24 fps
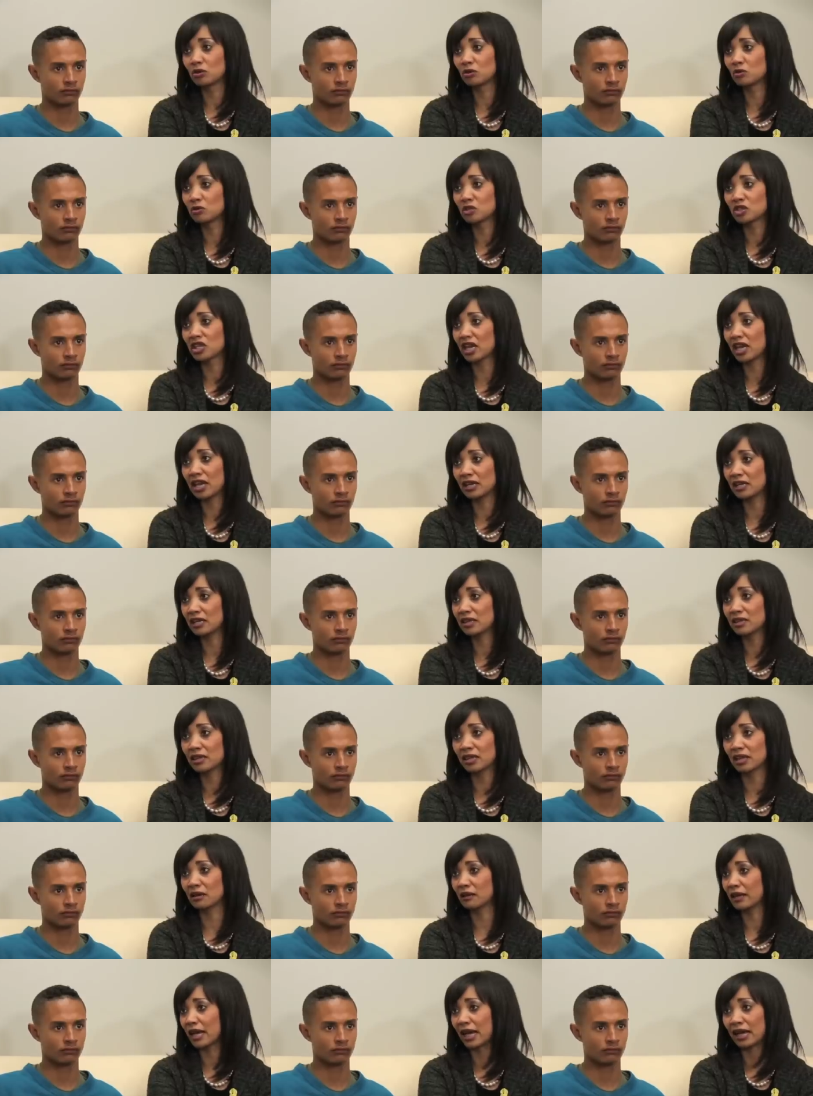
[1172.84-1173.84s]
Speaker 1: lose
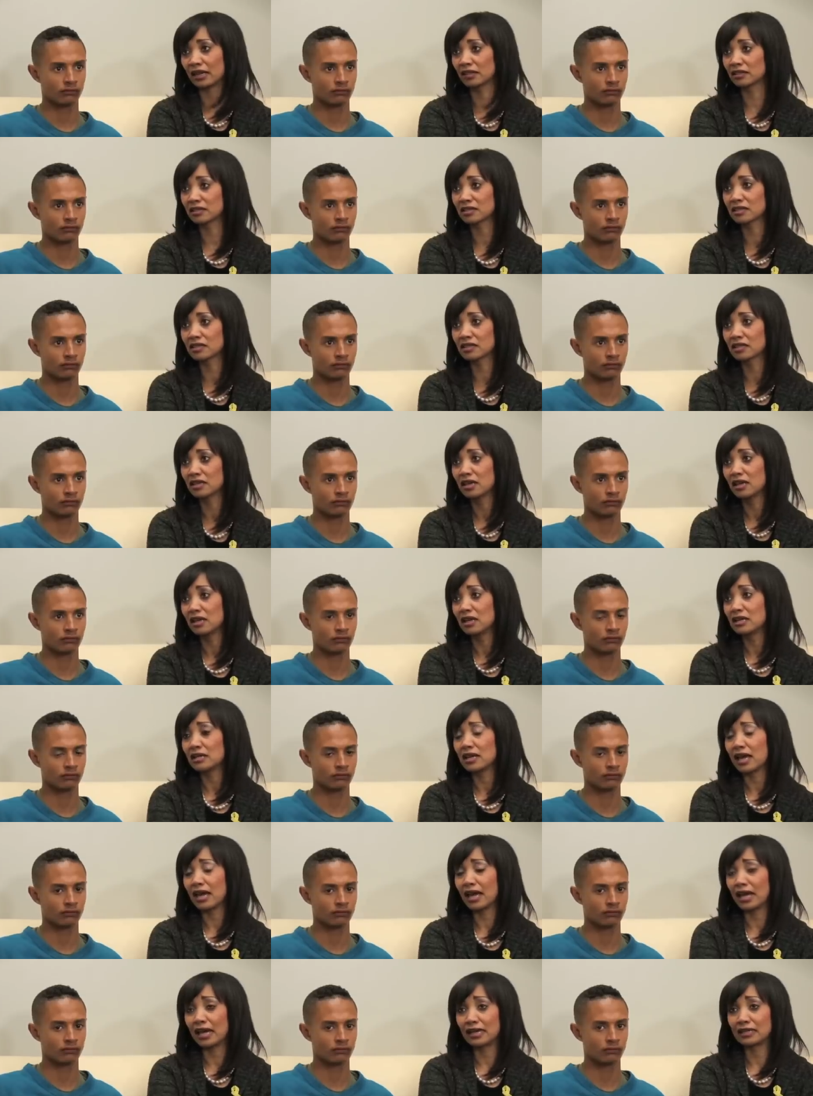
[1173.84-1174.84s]
anything else.
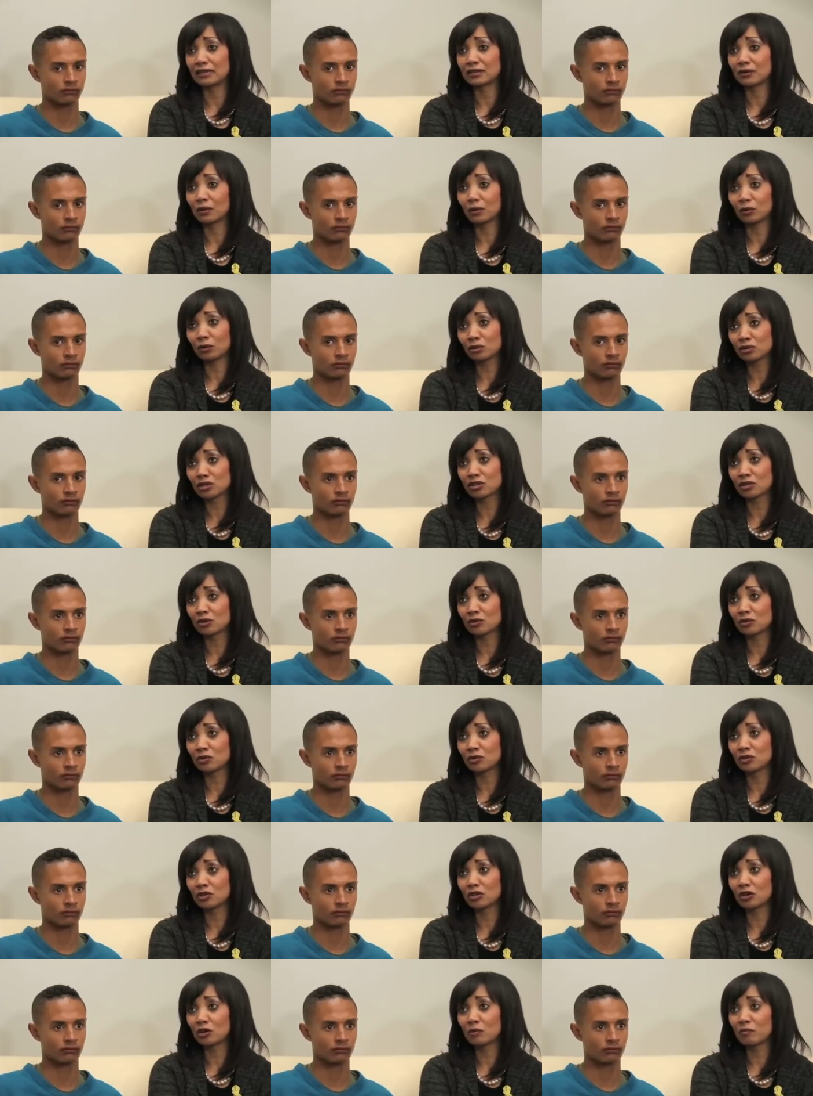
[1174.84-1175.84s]
And also,
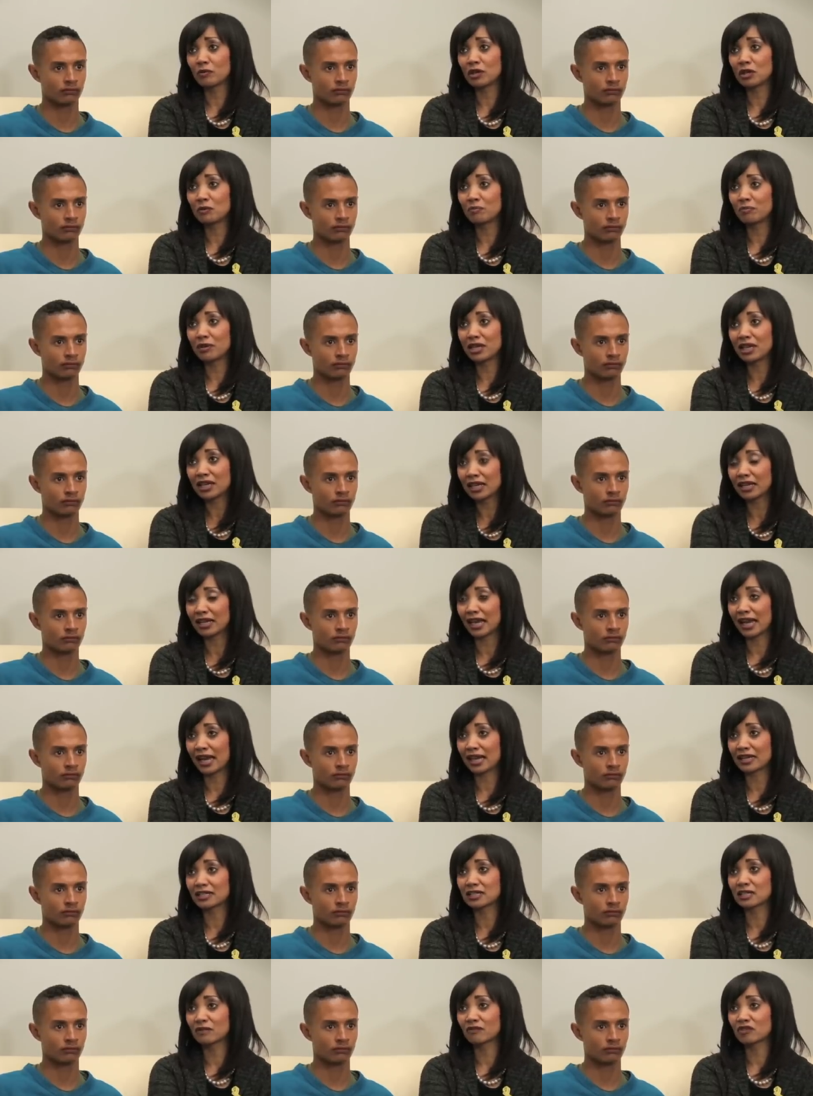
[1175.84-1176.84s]
you know, me being an
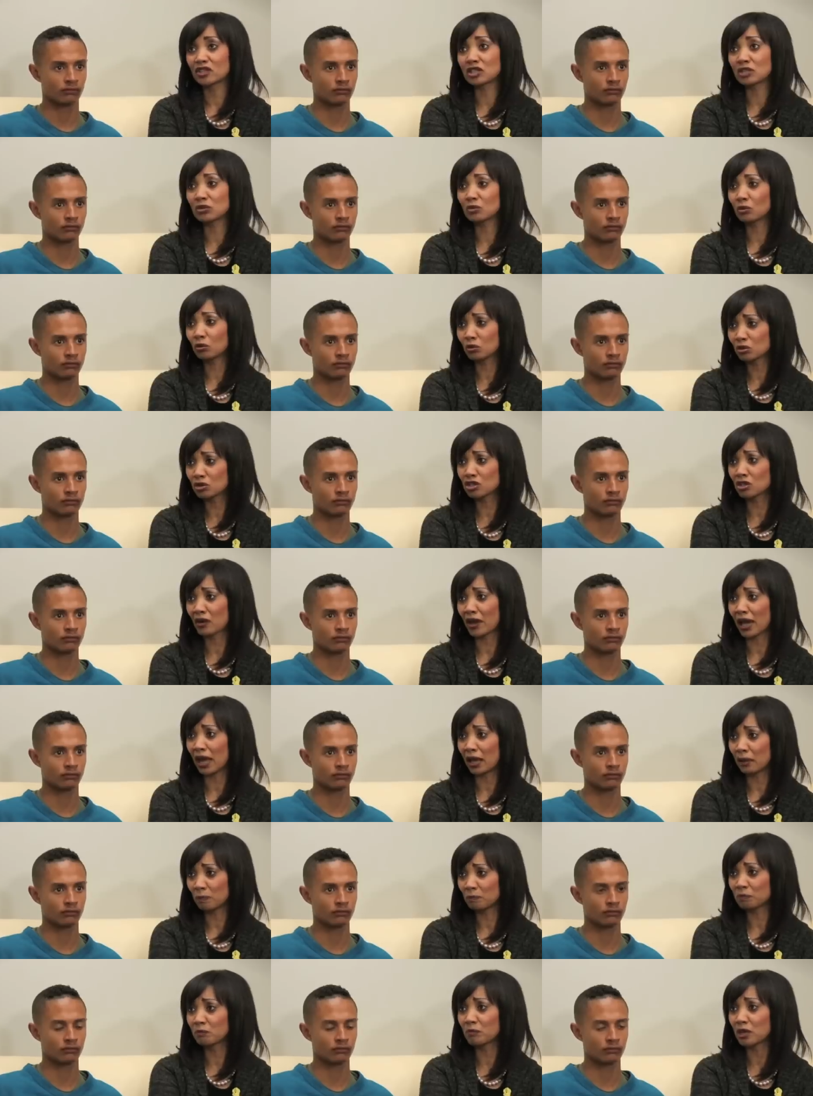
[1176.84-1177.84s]
activist also
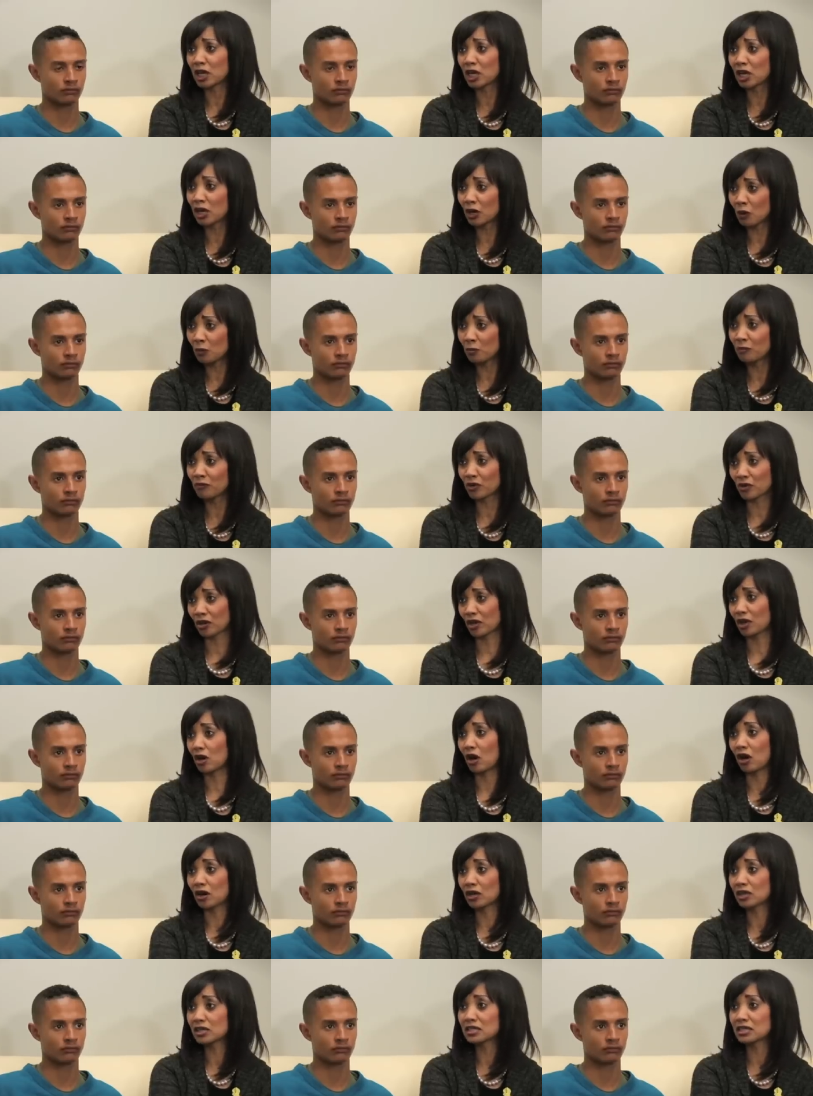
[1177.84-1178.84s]
helped me cope for the
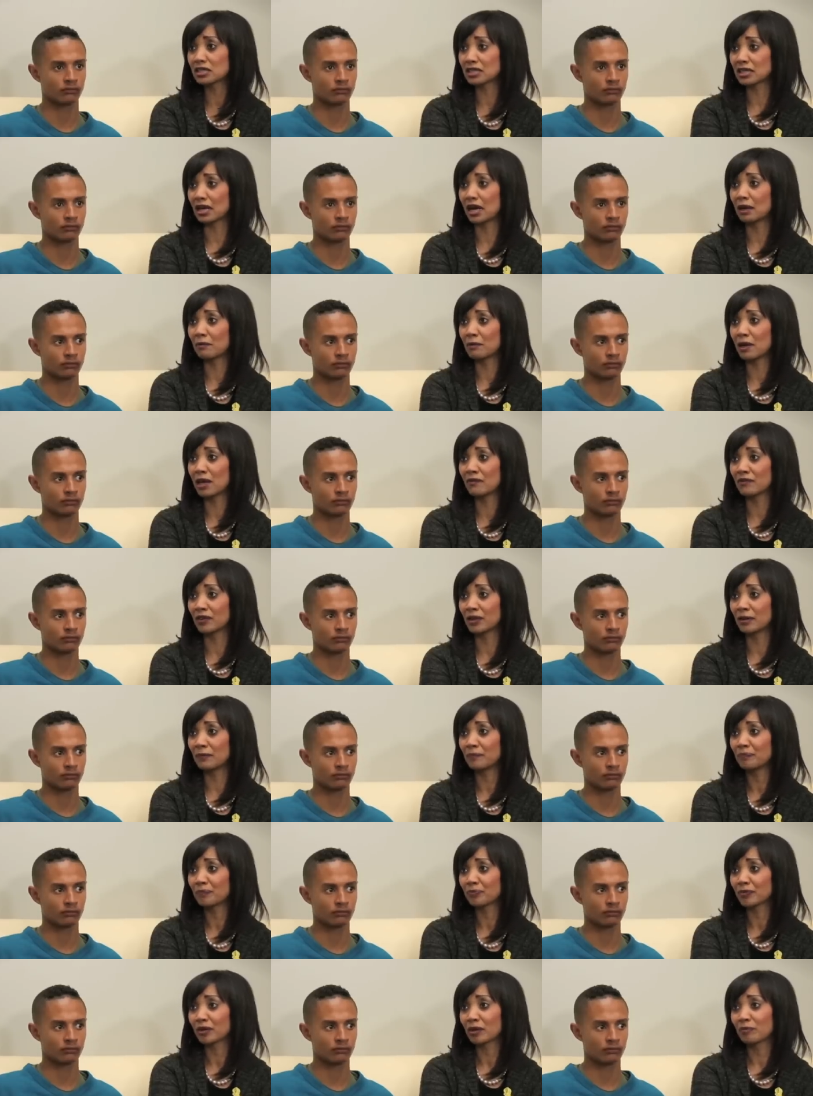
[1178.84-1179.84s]
longest time ever,
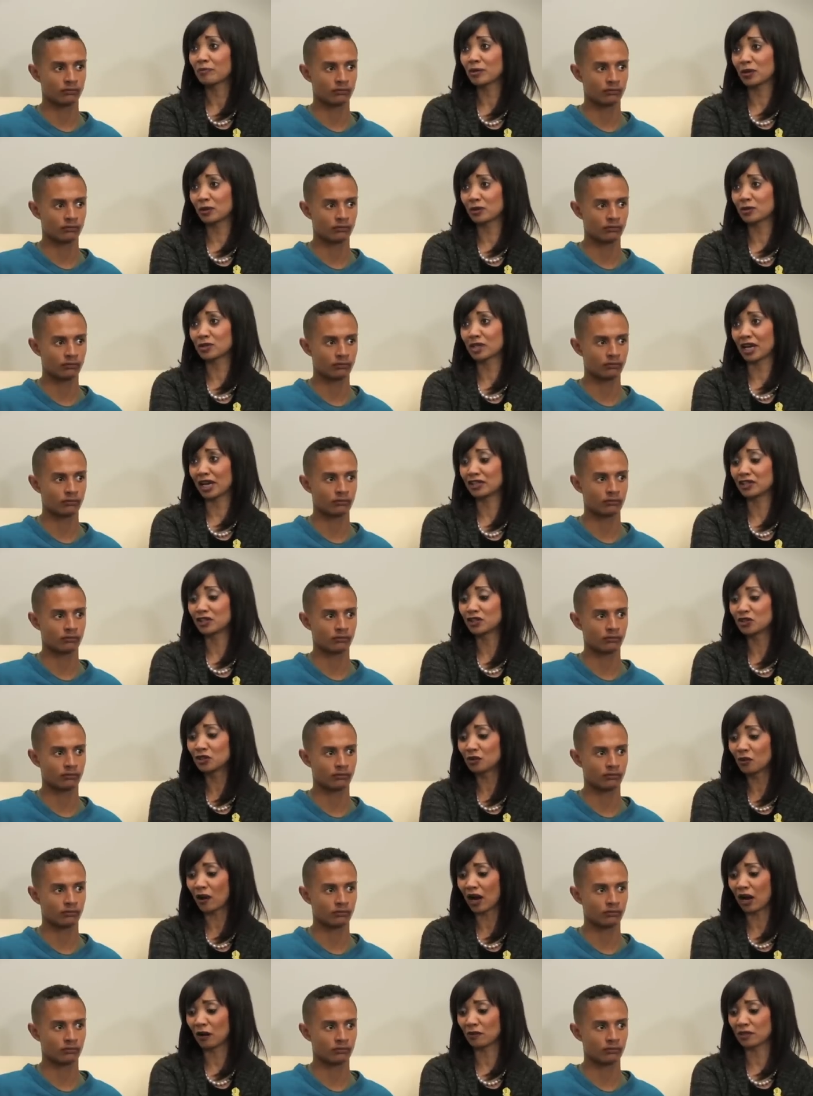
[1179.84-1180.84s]
because I
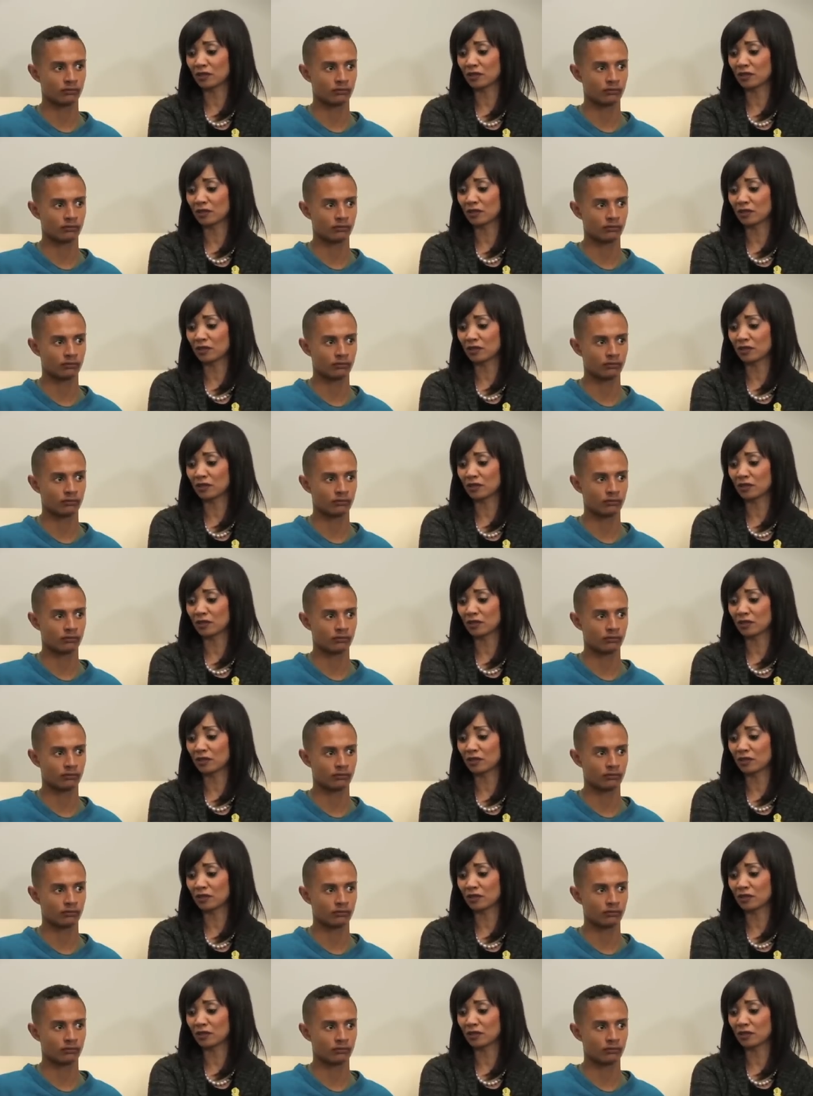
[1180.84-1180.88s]
knew I